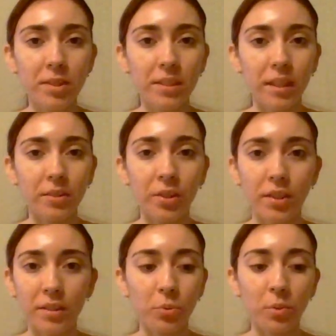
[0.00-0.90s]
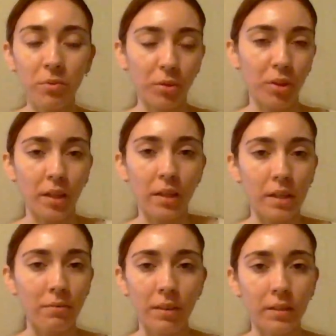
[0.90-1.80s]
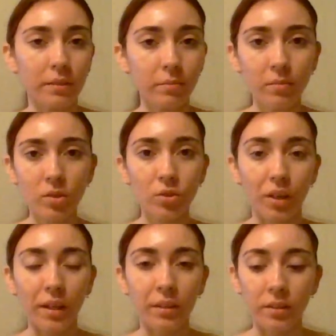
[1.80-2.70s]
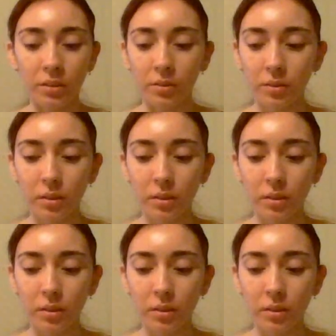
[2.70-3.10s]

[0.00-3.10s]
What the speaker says: thing that they're gonna do before they even try to